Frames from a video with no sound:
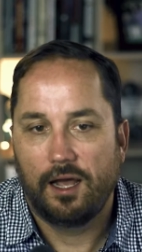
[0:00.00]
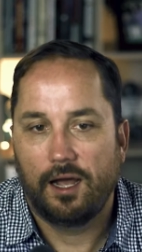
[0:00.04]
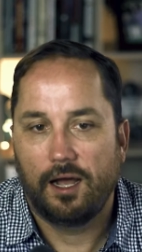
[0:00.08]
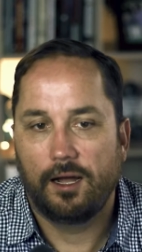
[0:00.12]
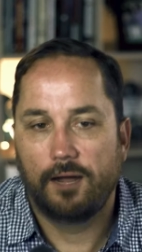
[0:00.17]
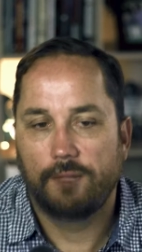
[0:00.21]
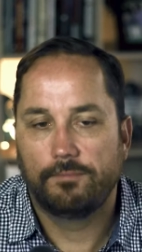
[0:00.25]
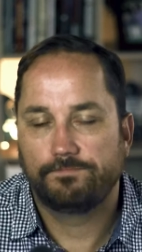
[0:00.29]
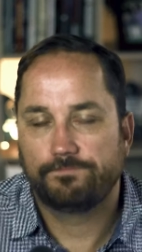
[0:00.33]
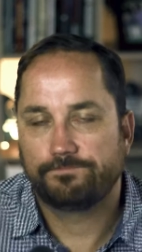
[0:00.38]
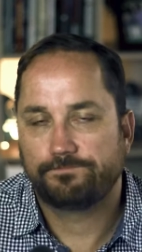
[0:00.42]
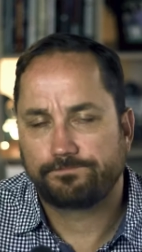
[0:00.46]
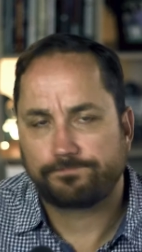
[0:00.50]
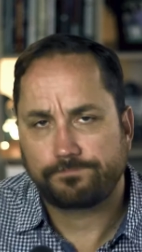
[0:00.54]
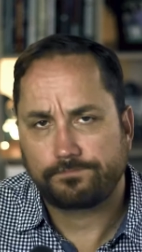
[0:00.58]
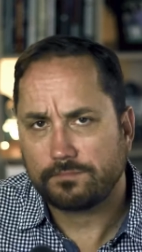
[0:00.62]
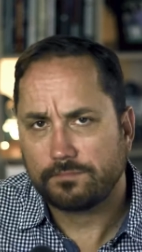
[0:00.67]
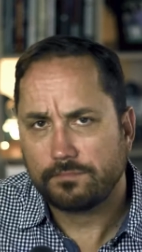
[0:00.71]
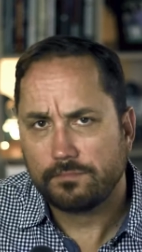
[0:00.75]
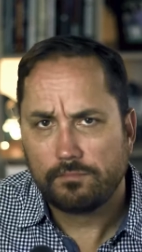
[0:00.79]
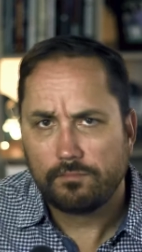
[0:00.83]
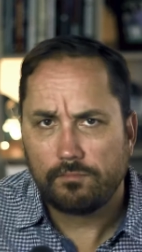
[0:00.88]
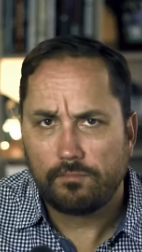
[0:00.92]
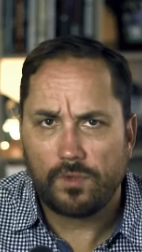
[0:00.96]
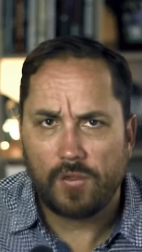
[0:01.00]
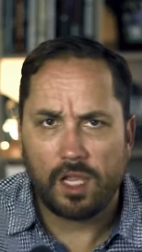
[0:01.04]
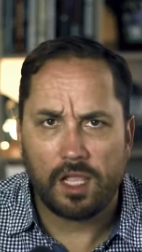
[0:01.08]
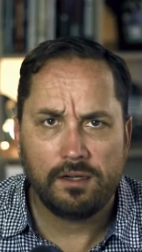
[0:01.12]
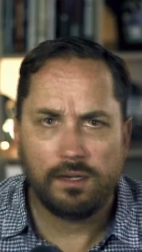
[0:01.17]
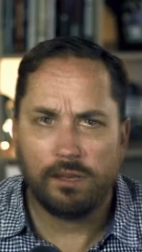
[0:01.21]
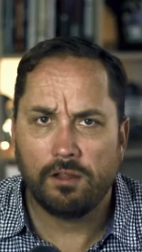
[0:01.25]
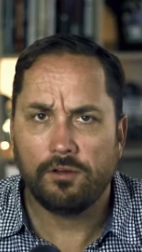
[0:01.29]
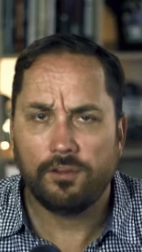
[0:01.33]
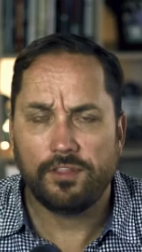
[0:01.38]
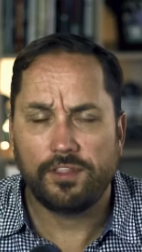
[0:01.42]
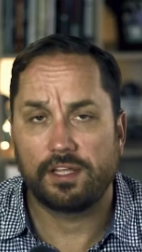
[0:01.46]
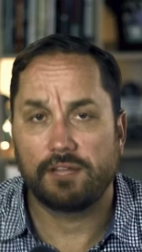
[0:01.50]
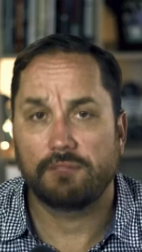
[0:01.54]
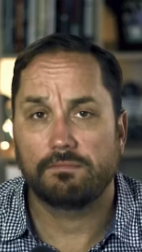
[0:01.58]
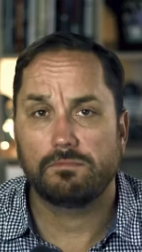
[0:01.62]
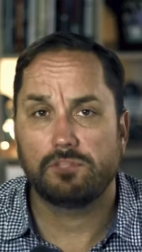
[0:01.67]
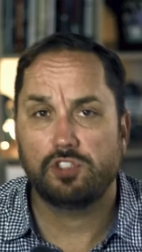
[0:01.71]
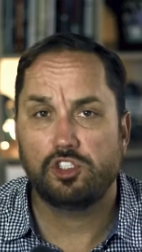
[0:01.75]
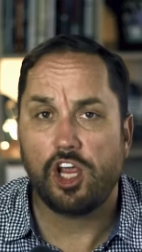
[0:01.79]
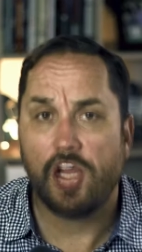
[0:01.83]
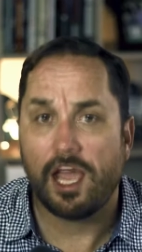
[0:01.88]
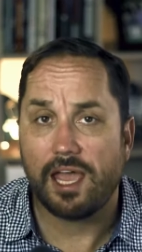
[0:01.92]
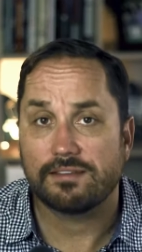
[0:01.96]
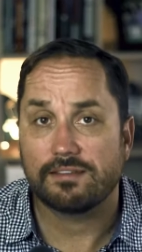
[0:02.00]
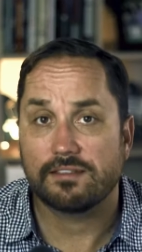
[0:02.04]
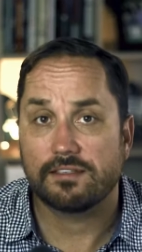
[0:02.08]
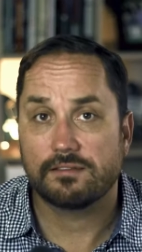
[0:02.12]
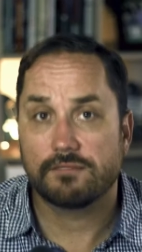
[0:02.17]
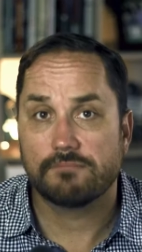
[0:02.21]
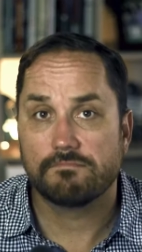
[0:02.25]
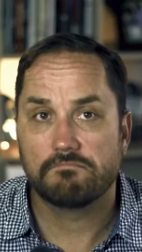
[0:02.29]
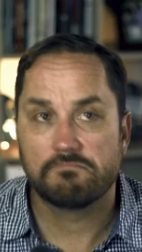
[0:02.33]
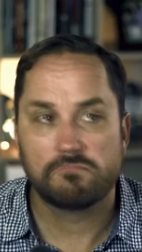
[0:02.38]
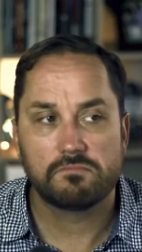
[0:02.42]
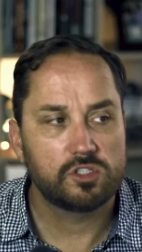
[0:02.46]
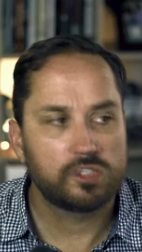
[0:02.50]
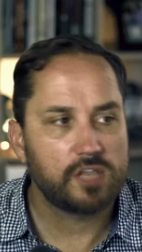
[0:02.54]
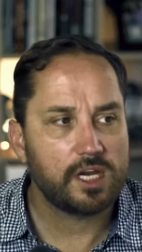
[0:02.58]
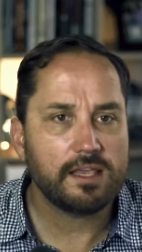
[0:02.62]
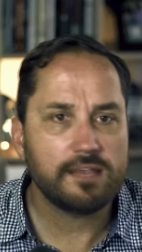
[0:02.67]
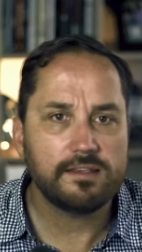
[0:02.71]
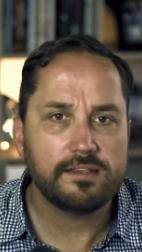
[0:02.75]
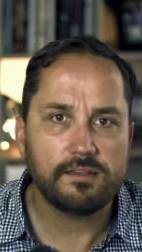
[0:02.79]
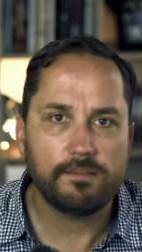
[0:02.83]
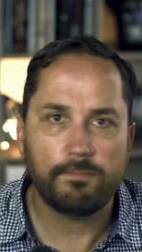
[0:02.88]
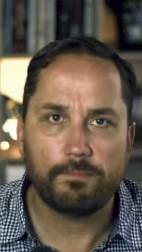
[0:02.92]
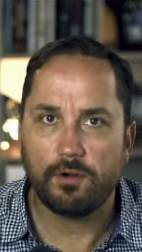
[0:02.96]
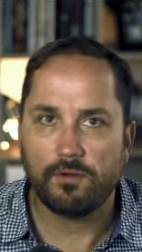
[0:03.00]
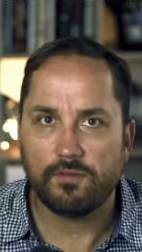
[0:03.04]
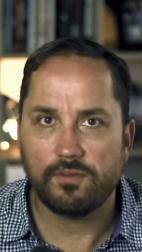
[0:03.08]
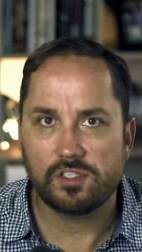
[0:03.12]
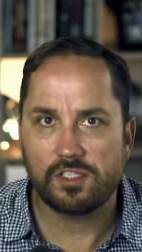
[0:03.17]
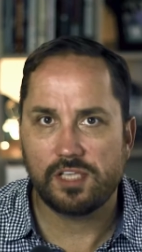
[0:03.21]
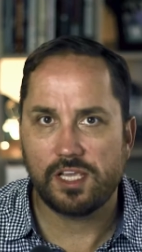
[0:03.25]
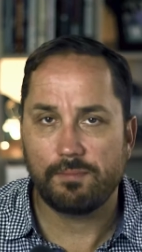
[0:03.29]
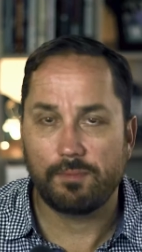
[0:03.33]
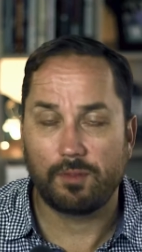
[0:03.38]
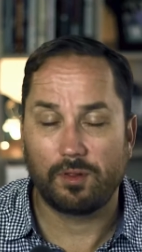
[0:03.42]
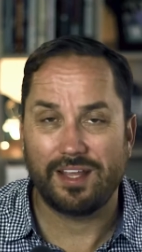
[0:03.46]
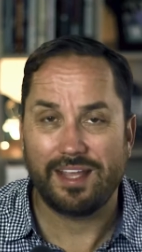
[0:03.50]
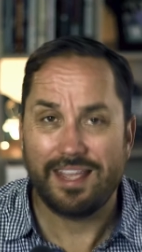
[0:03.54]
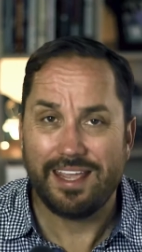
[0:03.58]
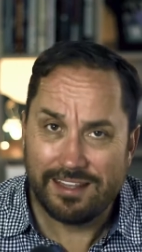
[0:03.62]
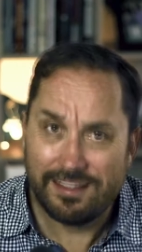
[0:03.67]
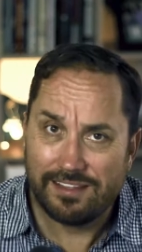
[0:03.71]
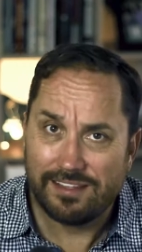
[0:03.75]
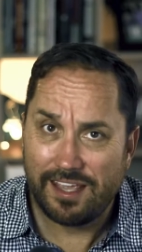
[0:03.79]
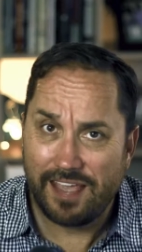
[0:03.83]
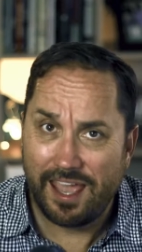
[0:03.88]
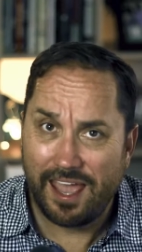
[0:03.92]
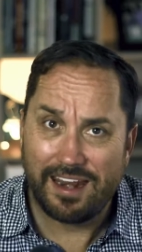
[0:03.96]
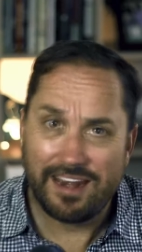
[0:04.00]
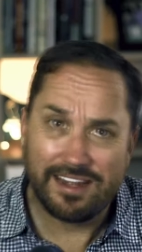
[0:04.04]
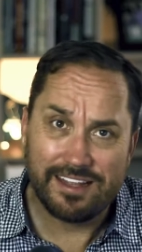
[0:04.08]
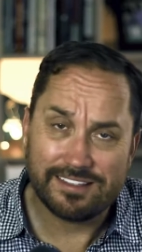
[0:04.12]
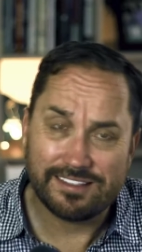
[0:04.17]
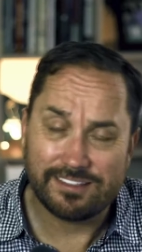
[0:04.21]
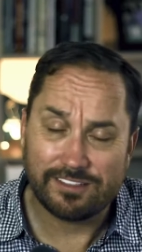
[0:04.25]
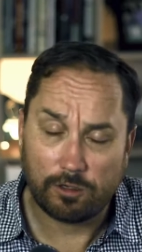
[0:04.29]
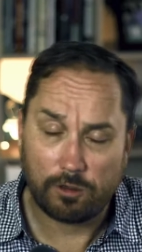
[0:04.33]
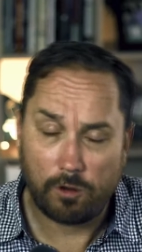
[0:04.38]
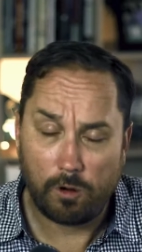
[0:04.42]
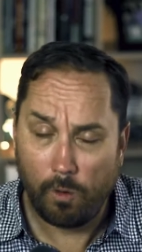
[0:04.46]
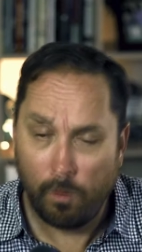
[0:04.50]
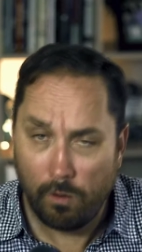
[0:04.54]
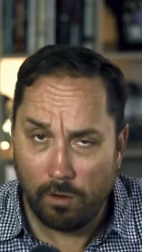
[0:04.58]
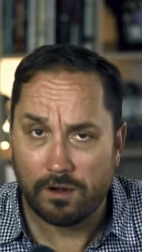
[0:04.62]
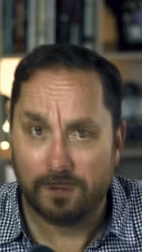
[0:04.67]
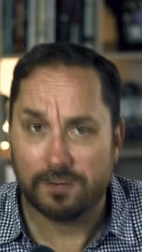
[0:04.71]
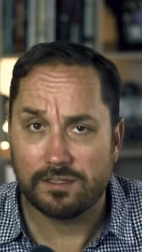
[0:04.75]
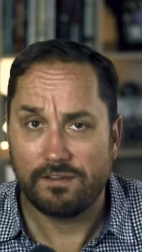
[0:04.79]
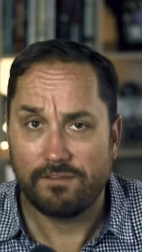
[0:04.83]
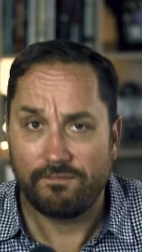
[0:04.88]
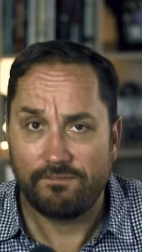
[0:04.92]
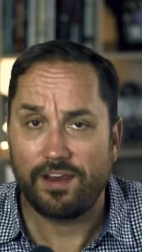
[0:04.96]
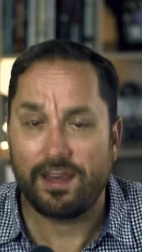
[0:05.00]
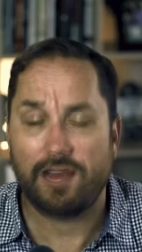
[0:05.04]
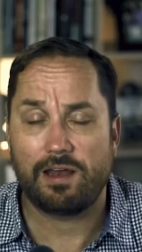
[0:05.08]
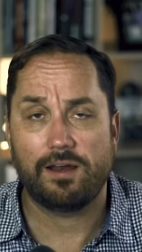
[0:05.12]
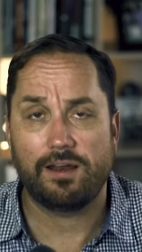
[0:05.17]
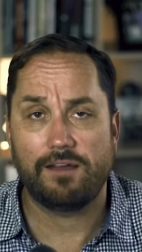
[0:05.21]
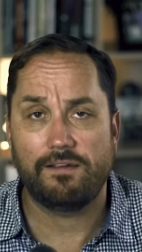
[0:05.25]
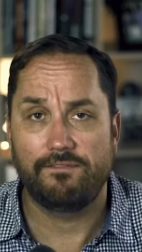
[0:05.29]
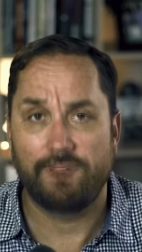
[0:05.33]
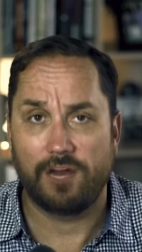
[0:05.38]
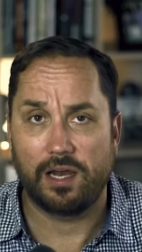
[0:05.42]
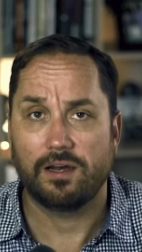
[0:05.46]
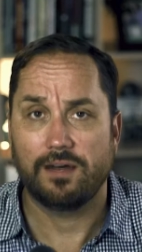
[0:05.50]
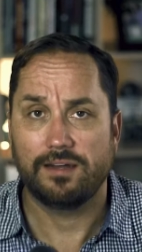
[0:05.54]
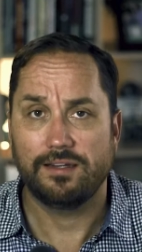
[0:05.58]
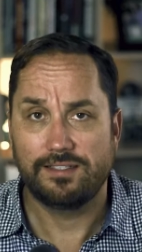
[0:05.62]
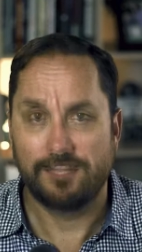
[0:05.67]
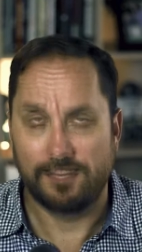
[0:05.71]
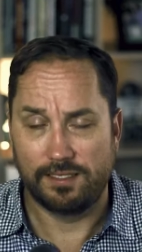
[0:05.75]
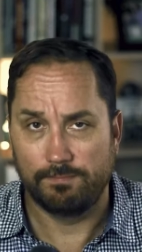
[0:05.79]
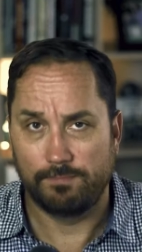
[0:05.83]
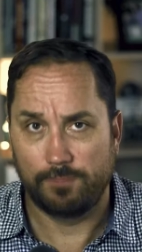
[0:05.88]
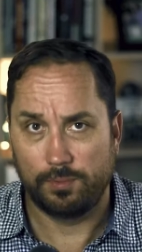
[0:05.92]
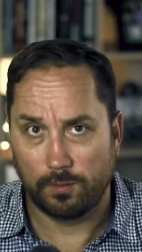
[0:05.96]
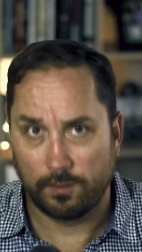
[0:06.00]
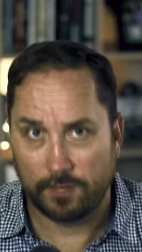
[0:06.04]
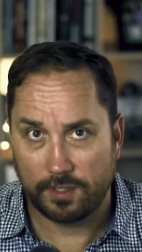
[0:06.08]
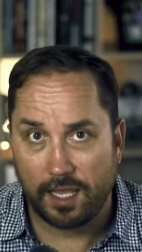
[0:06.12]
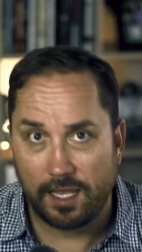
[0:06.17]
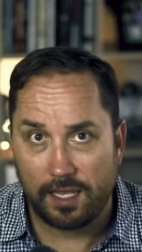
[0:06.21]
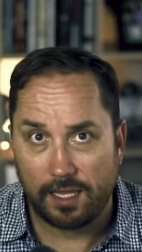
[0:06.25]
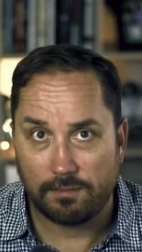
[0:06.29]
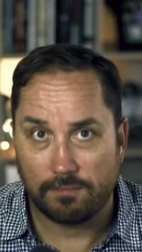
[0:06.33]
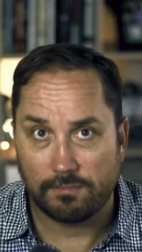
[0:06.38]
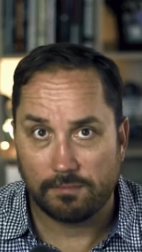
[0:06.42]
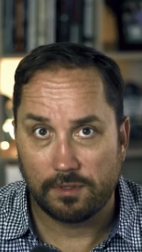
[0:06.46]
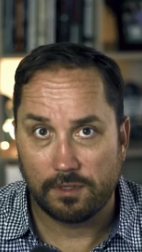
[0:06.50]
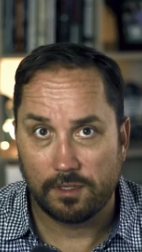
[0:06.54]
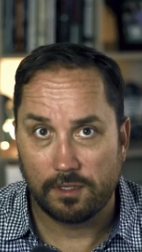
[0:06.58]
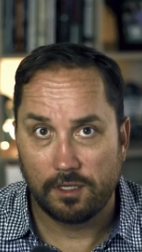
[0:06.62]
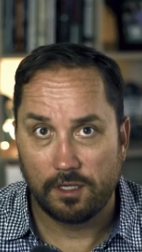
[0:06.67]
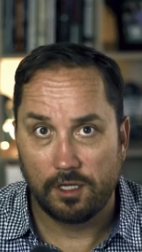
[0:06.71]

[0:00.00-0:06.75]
Another thing, chess. Chess is a perfect example. It's at its core is a very, very simple game.